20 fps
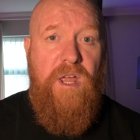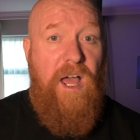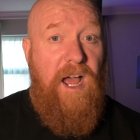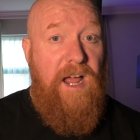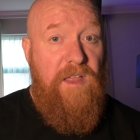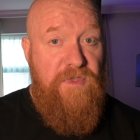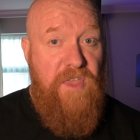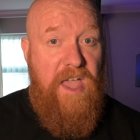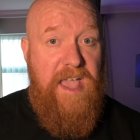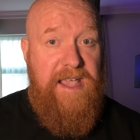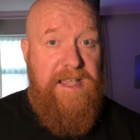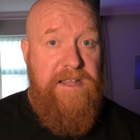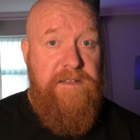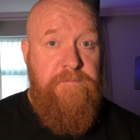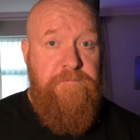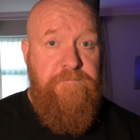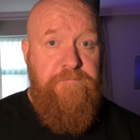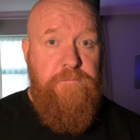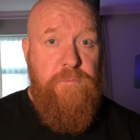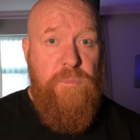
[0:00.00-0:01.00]
And
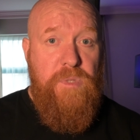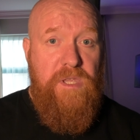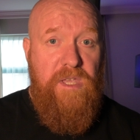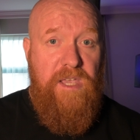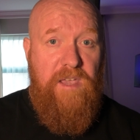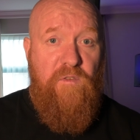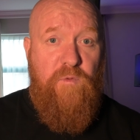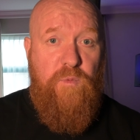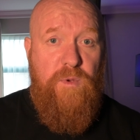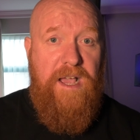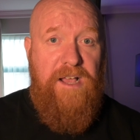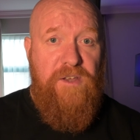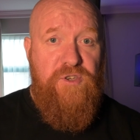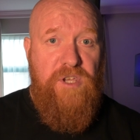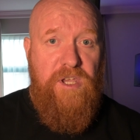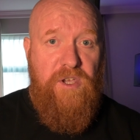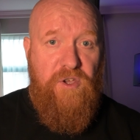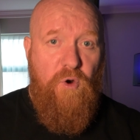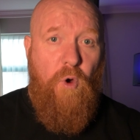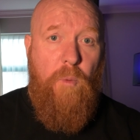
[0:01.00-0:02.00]
then if we
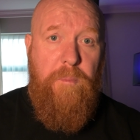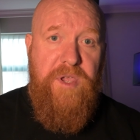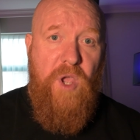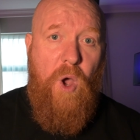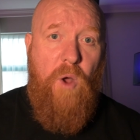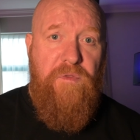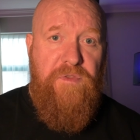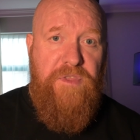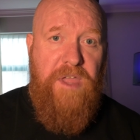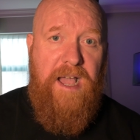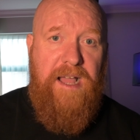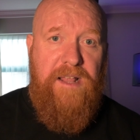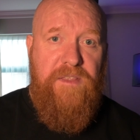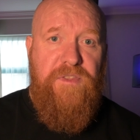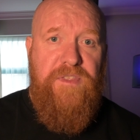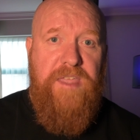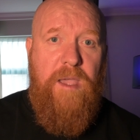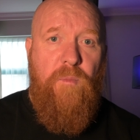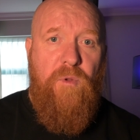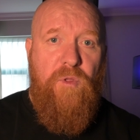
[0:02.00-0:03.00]
actually grow beyond
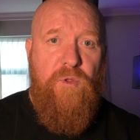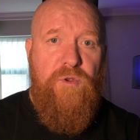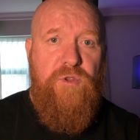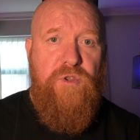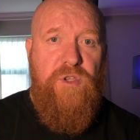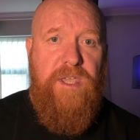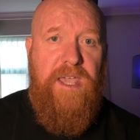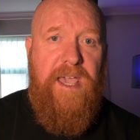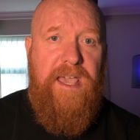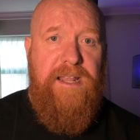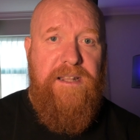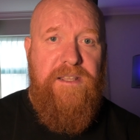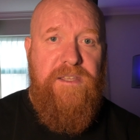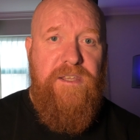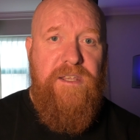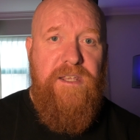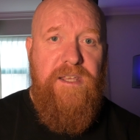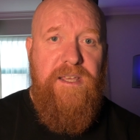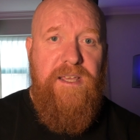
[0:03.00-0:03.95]
that, then we'll look to get